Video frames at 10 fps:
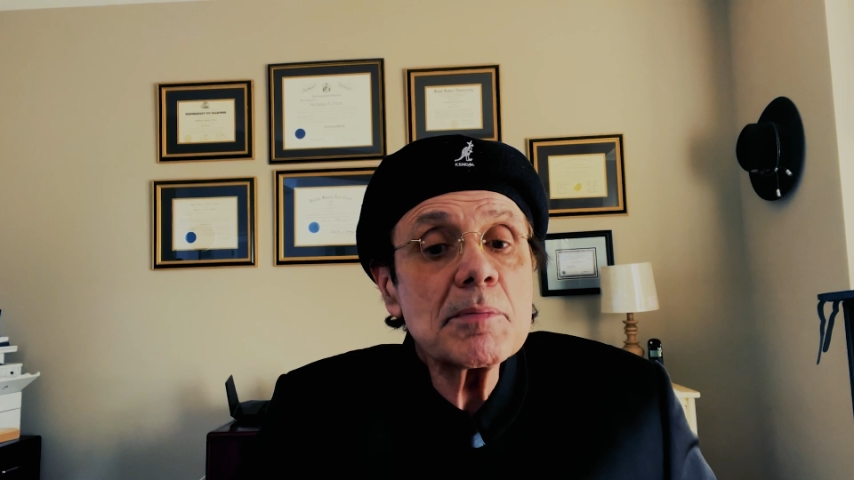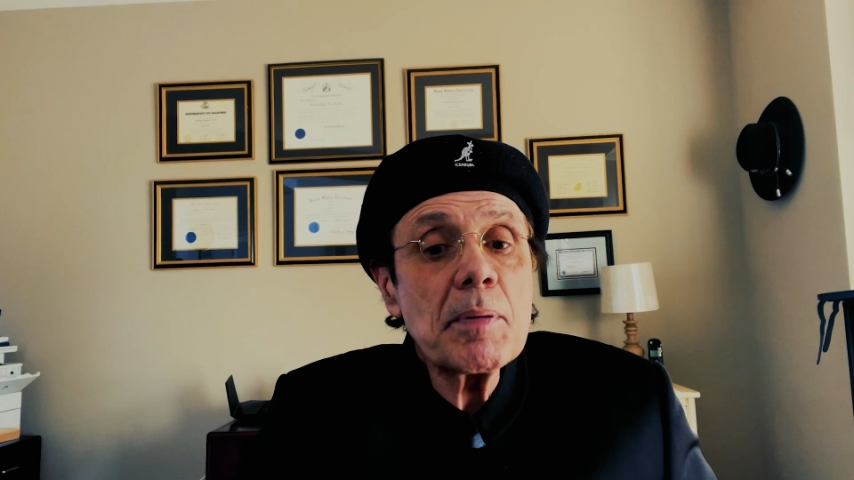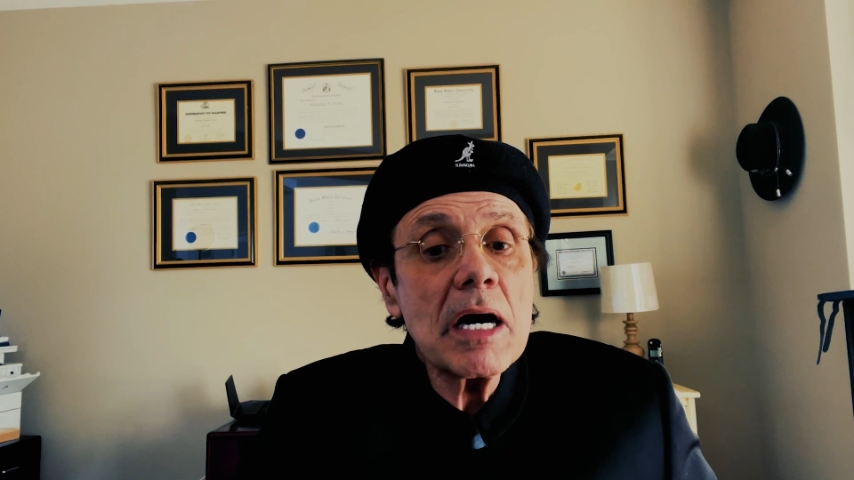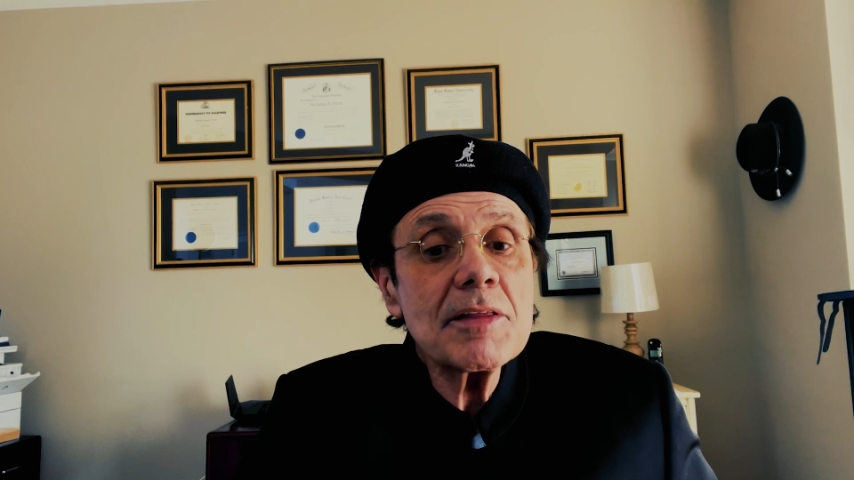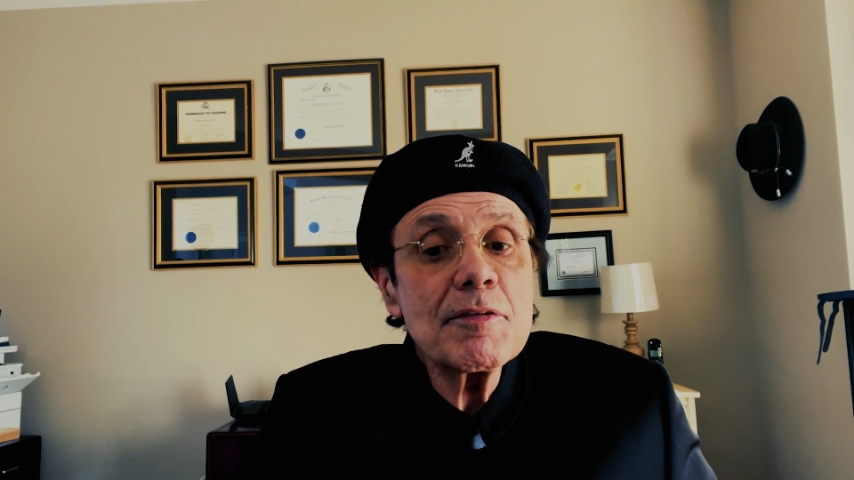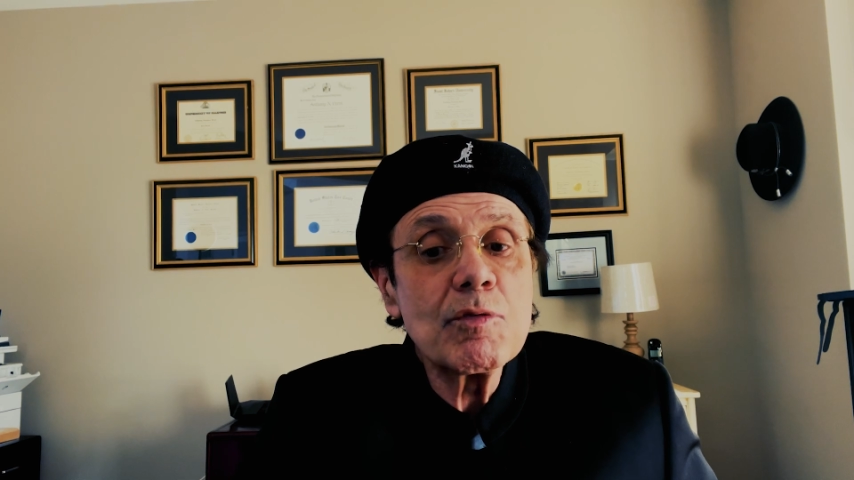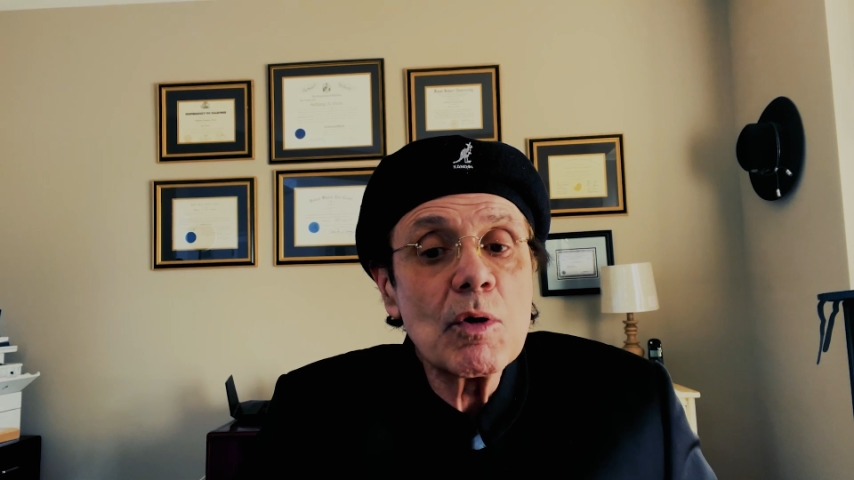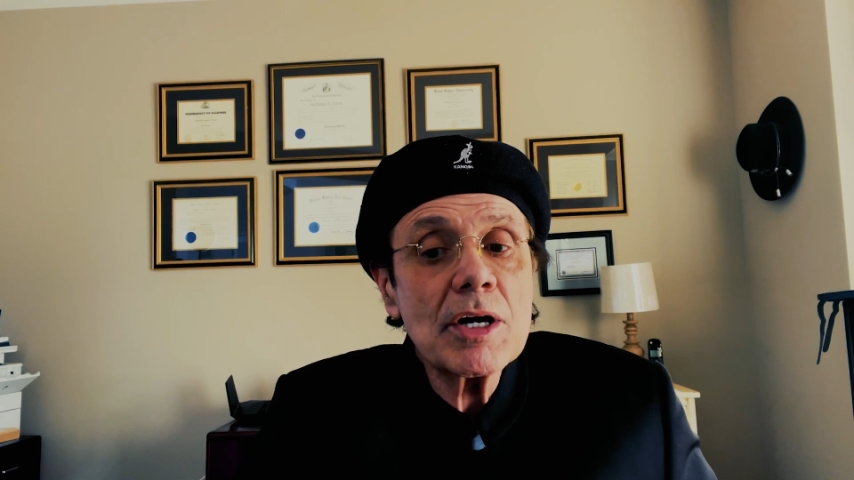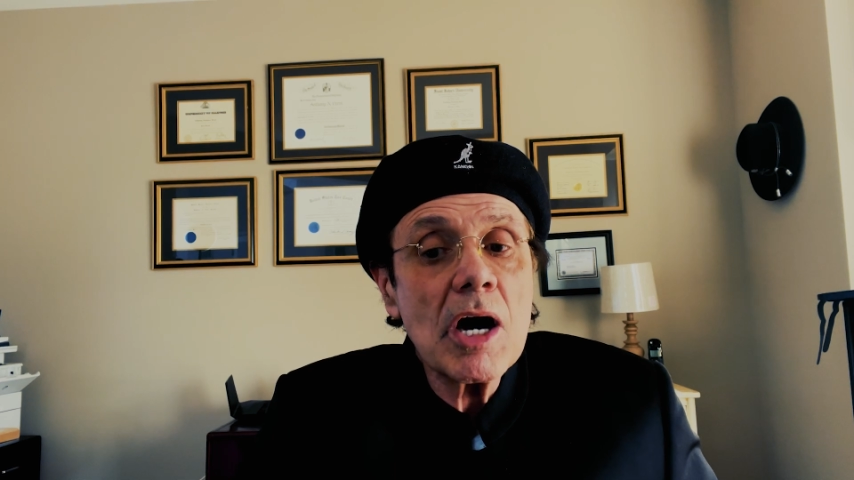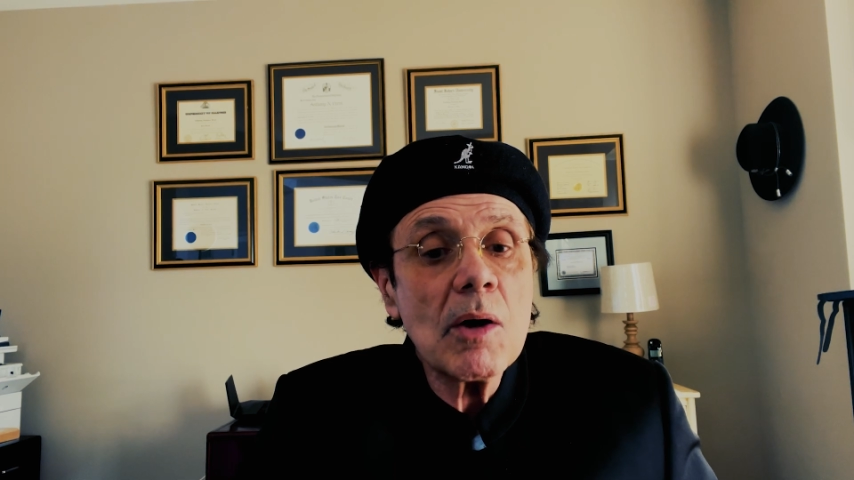upon the
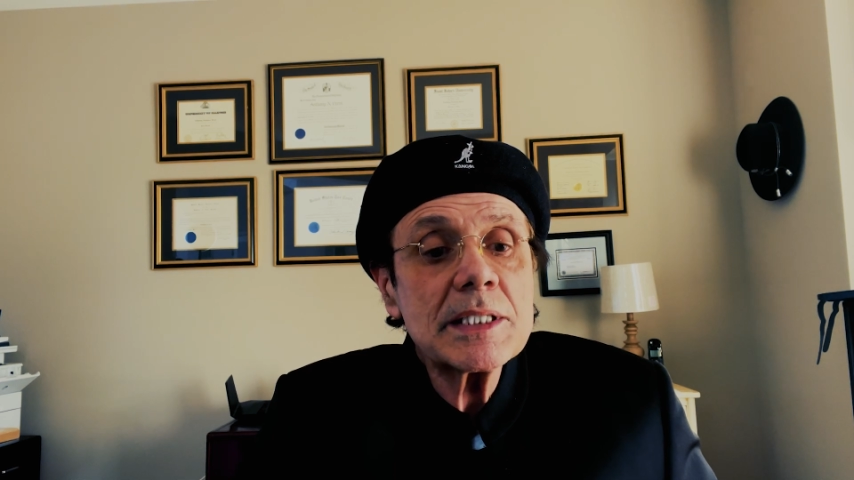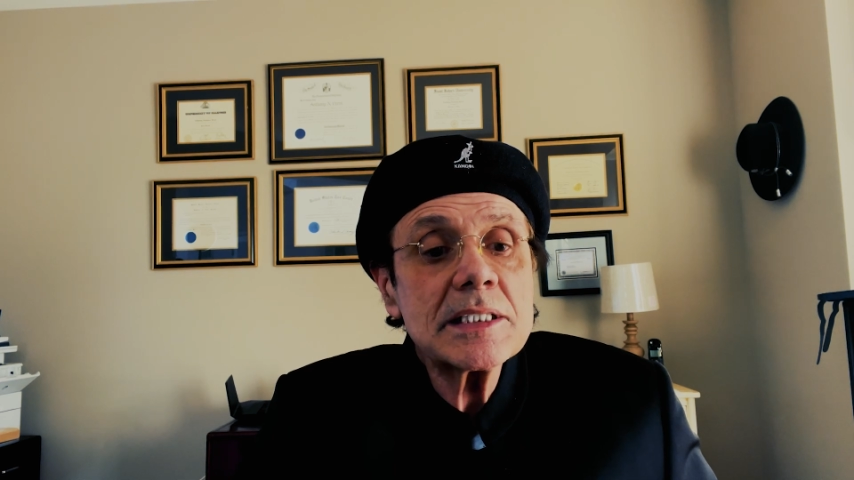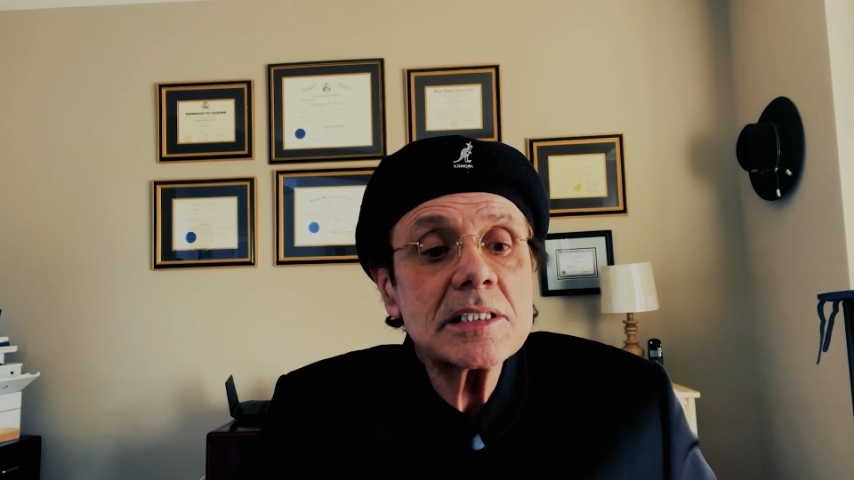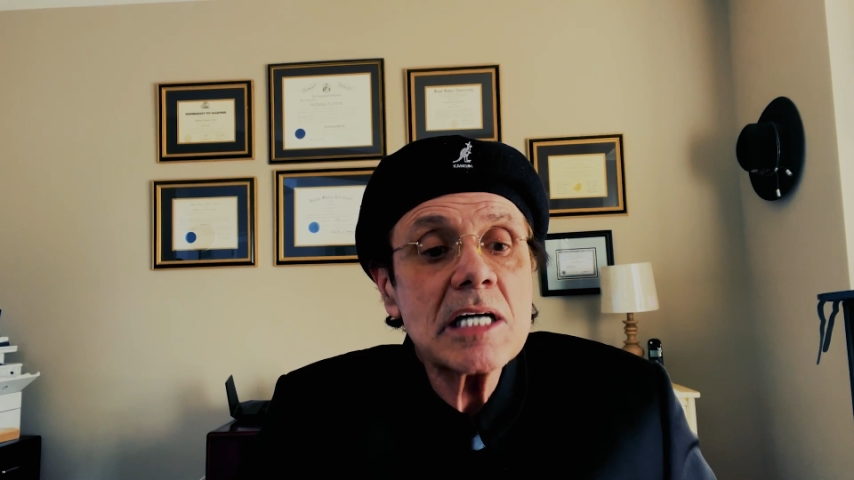foregoing,